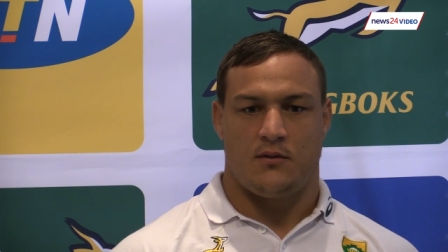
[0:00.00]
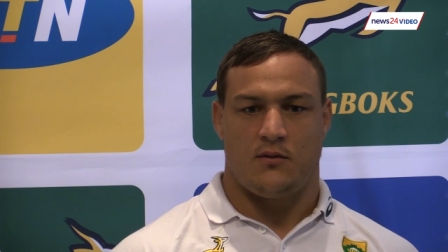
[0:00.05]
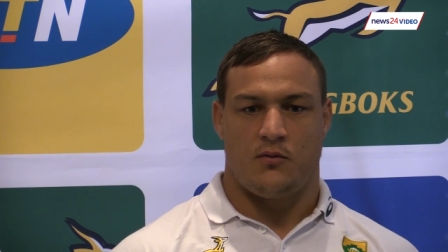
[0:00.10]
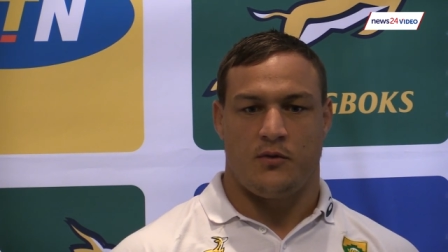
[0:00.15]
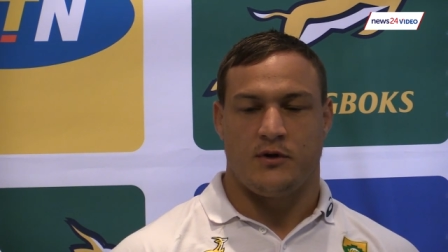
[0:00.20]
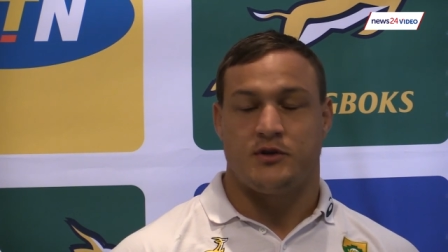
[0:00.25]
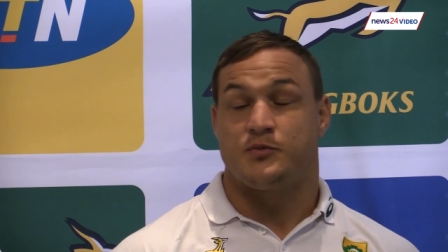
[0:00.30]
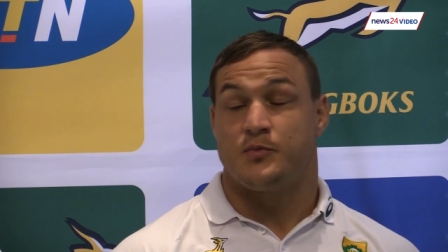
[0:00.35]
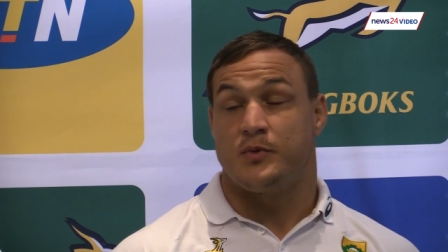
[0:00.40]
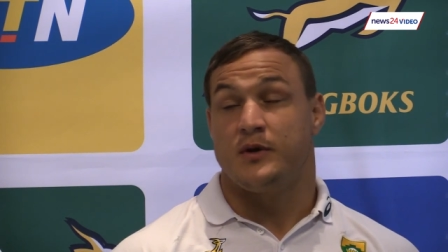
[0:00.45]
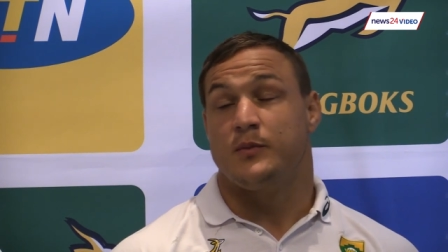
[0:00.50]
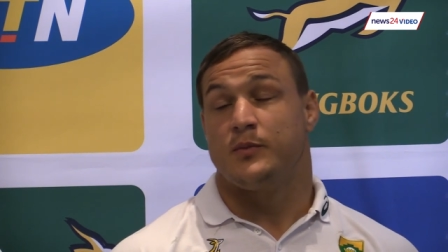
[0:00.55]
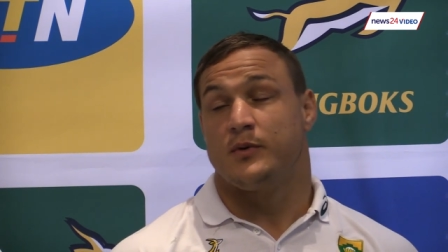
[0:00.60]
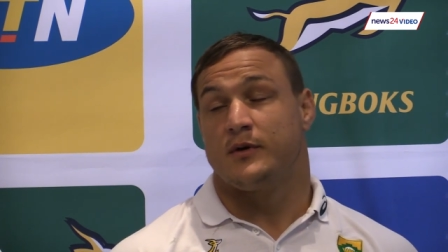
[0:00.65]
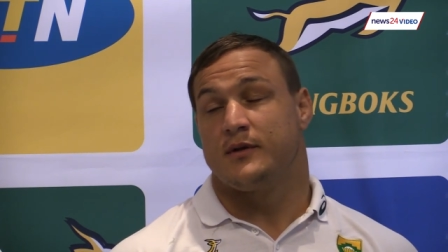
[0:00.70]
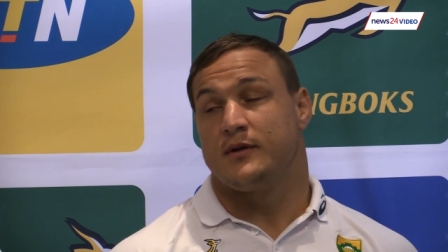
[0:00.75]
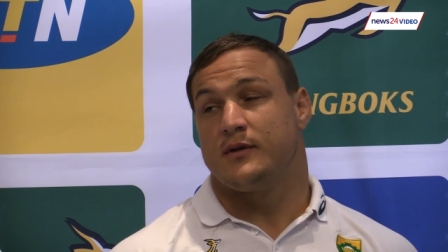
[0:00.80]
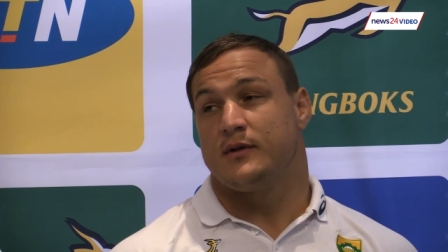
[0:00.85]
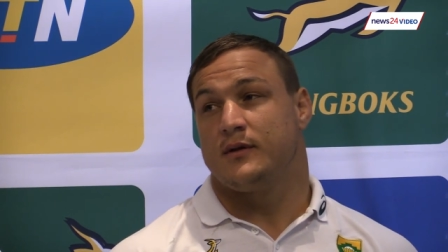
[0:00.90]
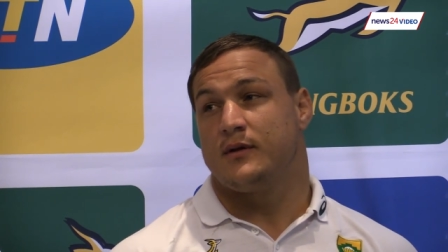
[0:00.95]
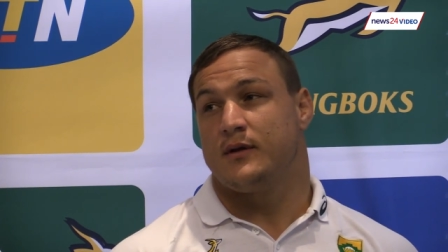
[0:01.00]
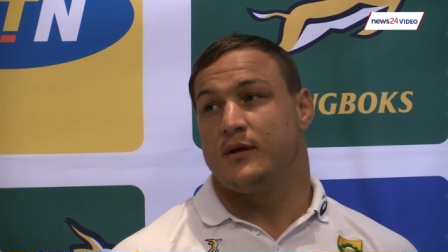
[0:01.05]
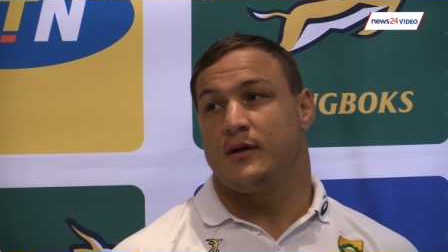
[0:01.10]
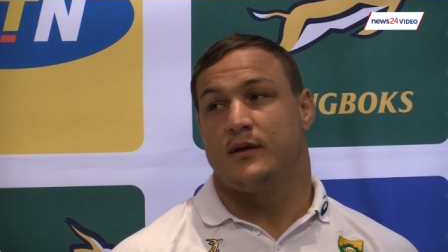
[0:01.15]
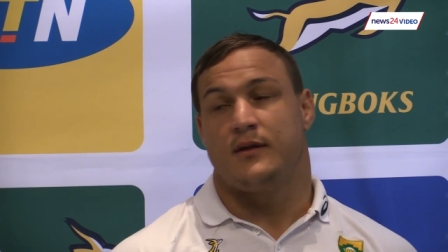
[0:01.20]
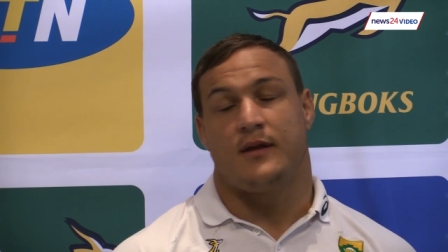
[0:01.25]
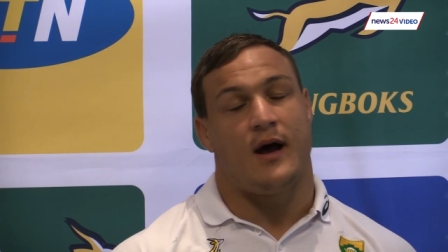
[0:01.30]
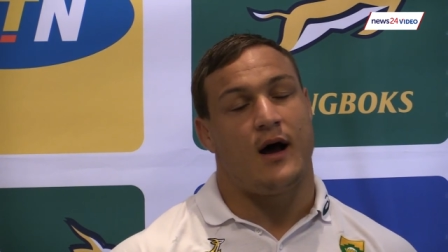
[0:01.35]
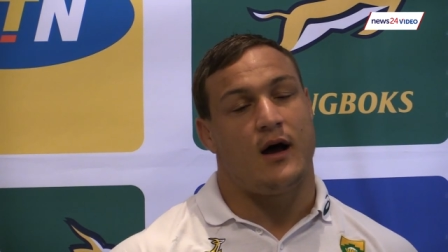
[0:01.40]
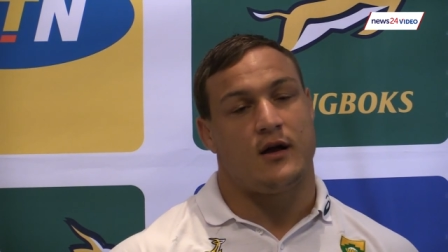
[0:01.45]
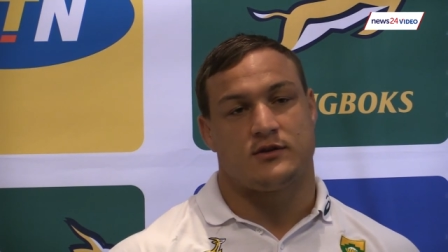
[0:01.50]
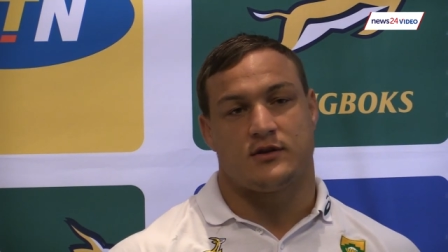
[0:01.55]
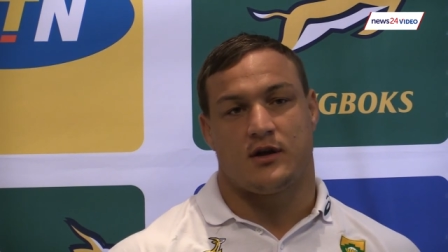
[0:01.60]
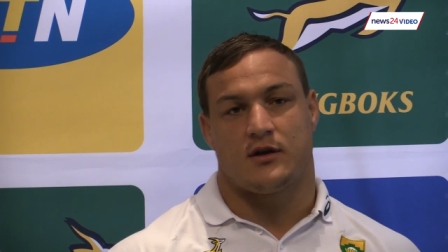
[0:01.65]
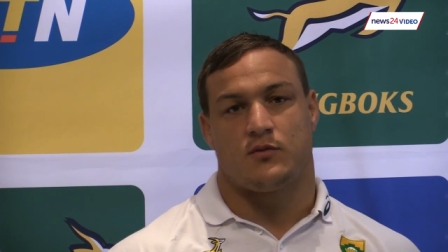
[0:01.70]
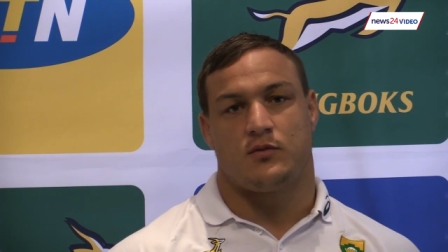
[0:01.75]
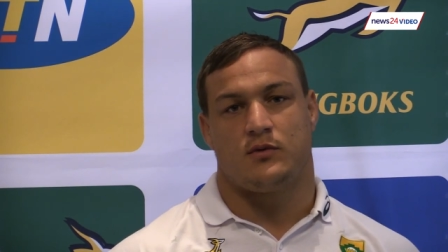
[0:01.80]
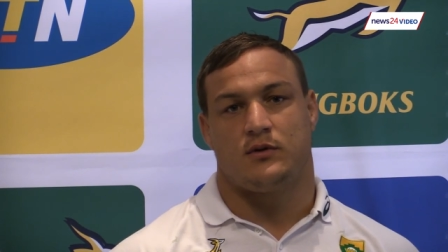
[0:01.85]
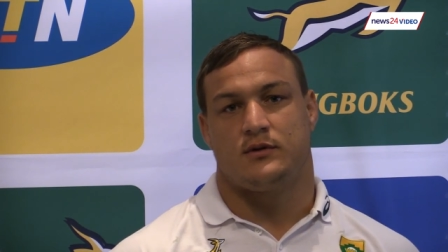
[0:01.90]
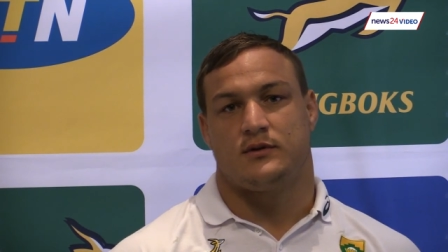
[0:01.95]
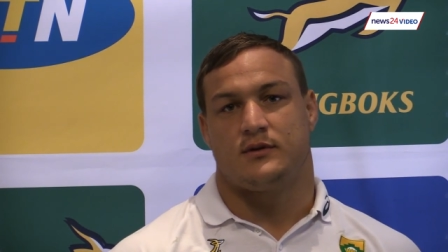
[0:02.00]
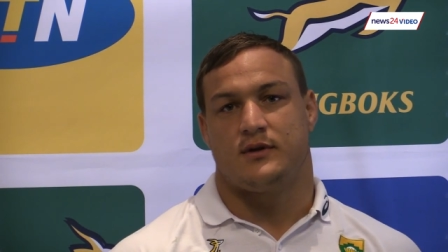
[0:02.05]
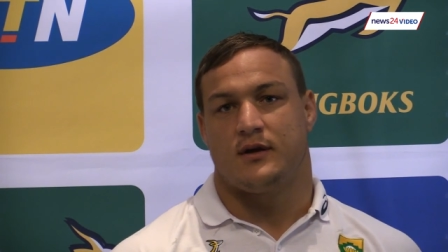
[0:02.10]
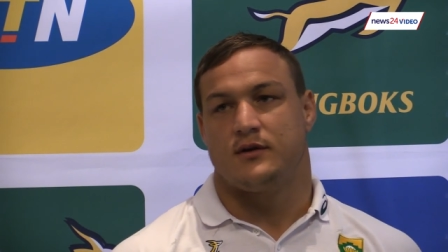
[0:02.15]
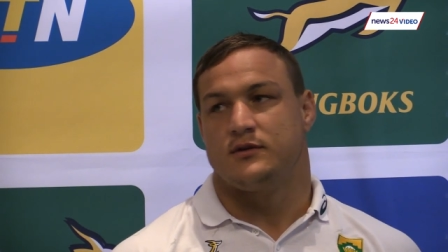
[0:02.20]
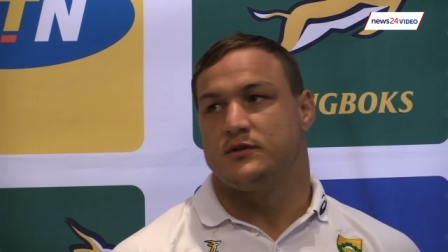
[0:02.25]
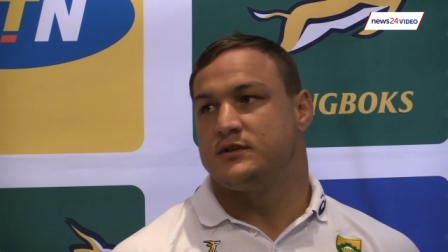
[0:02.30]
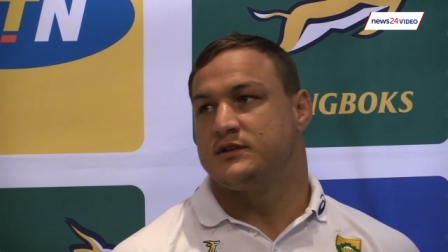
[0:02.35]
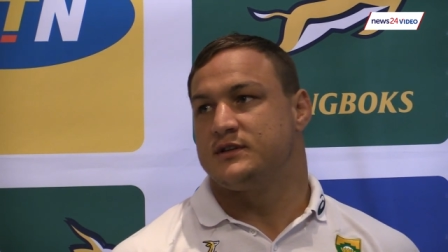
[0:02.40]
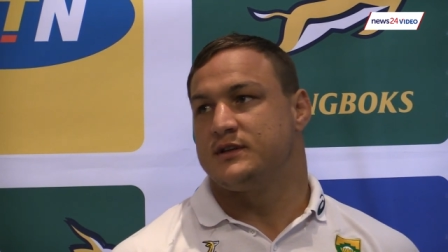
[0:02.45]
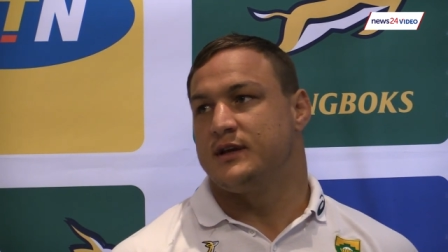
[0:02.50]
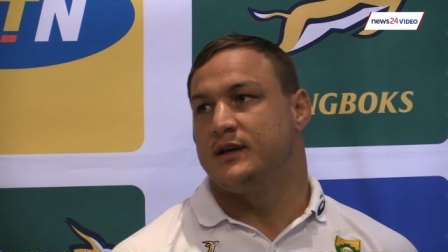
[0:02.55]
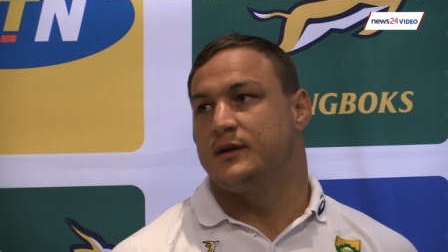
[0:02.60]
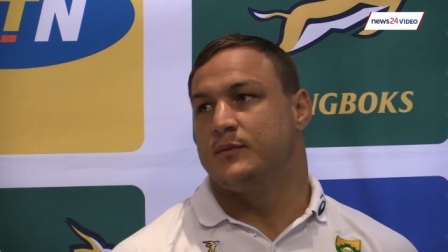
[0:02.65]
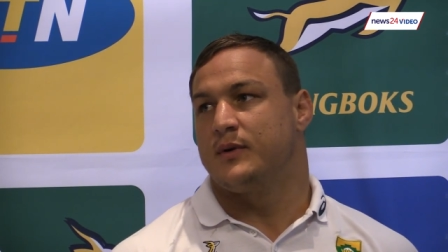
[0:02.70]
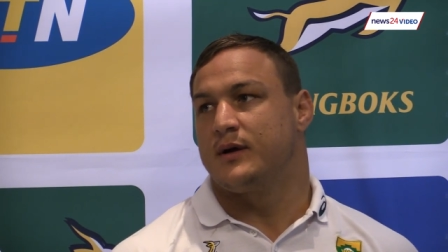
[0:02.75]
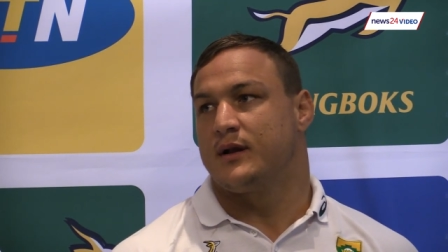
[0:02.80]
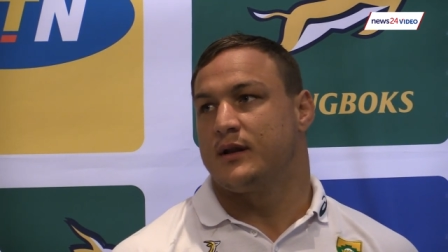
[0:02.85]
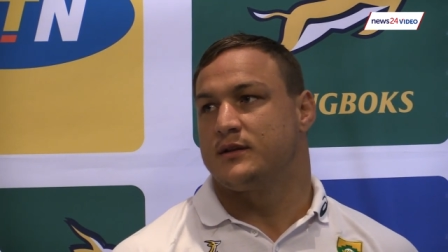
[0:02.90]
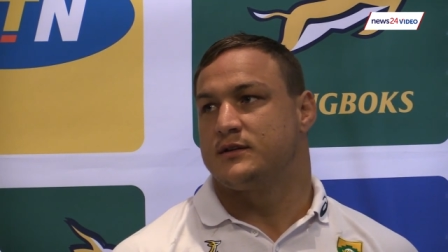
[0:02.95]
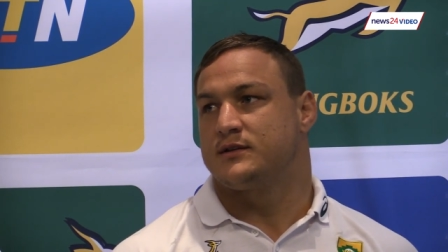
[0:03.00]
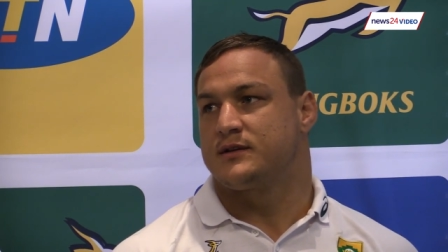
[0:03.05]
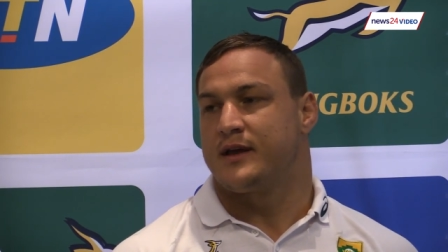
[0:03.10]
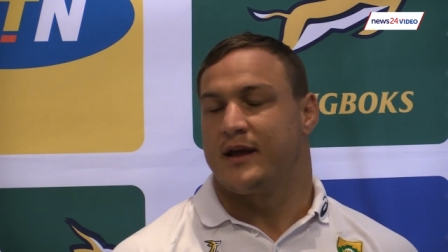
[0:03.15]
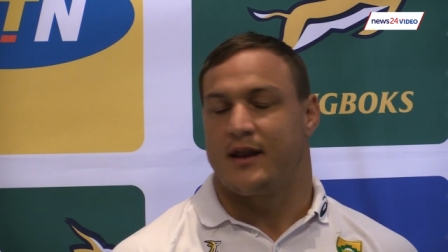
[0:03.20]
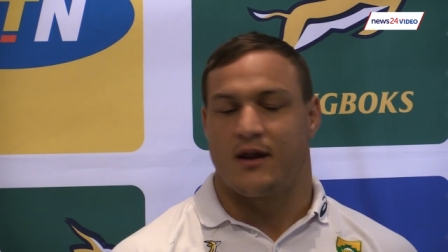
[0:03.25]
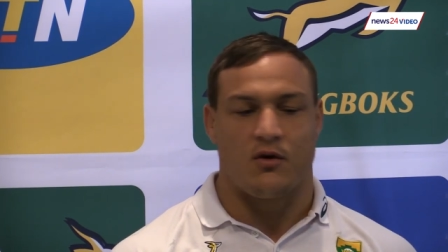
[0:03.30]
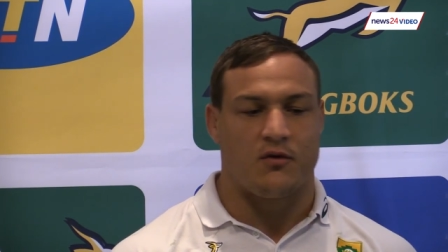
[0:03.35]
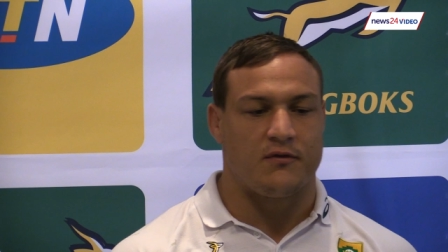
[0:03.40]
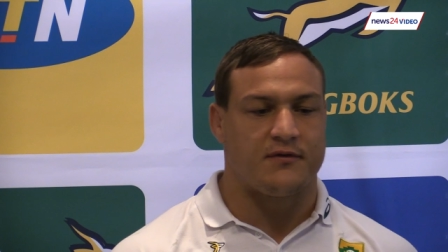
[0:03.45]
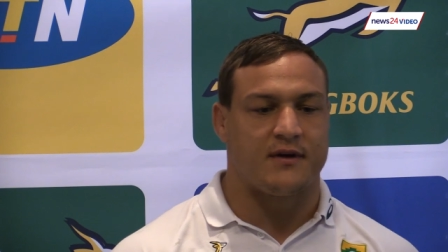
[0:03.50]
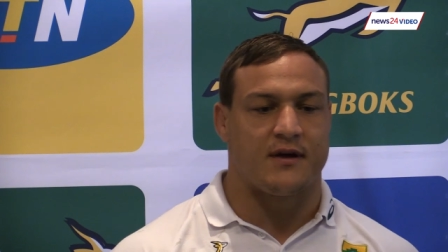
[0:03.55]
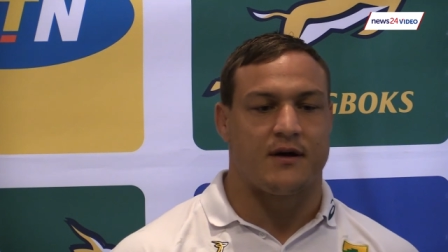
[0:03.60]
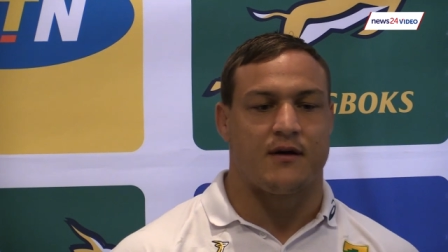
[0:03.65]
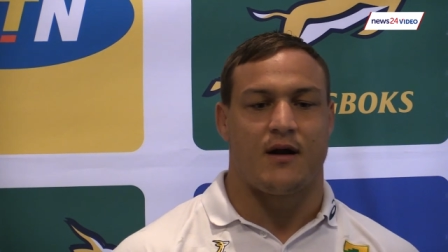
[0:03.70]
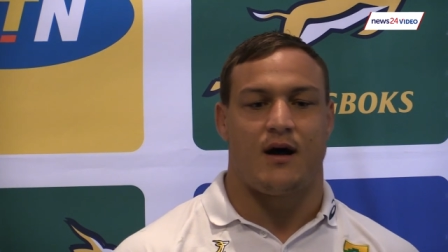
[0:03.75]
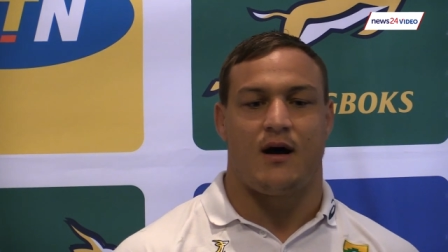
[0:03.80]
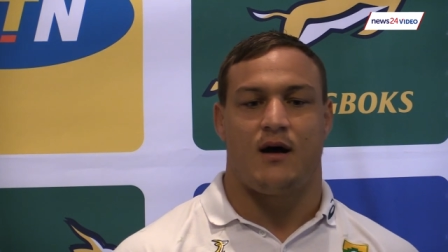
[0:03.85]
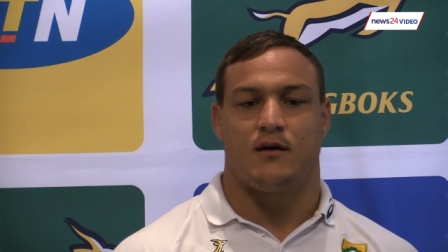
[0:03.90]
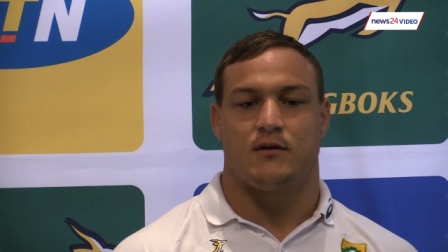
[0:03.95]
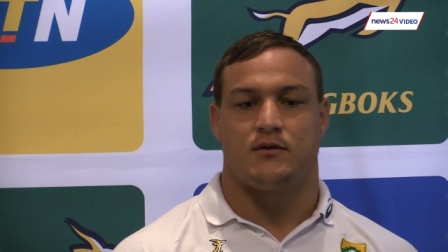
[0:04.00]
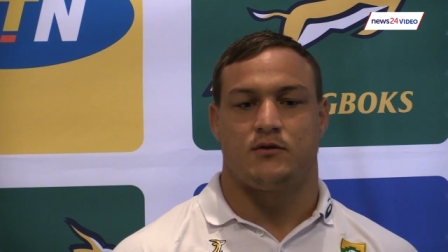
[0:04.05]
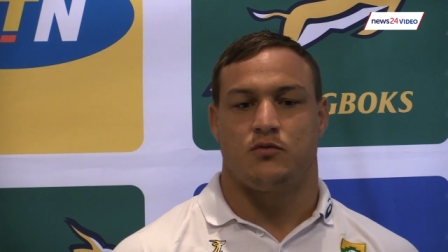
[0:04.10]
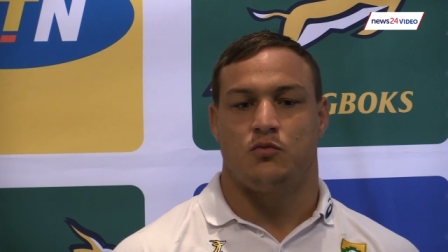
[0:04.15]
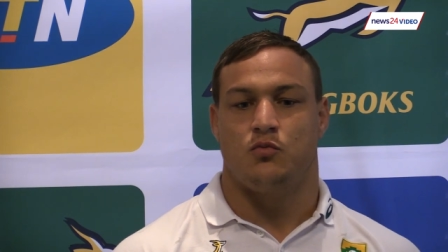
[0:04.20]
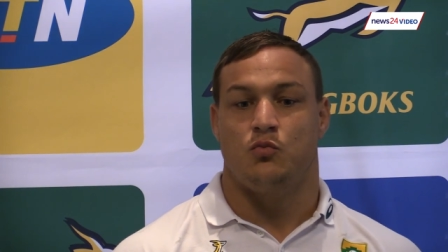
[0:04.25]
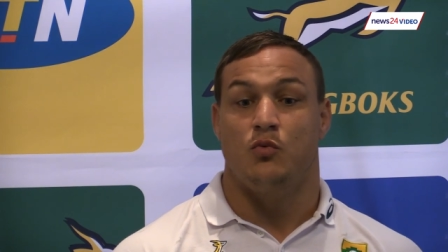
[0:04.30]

which people in the outside world don't see, but it's getting off the ground,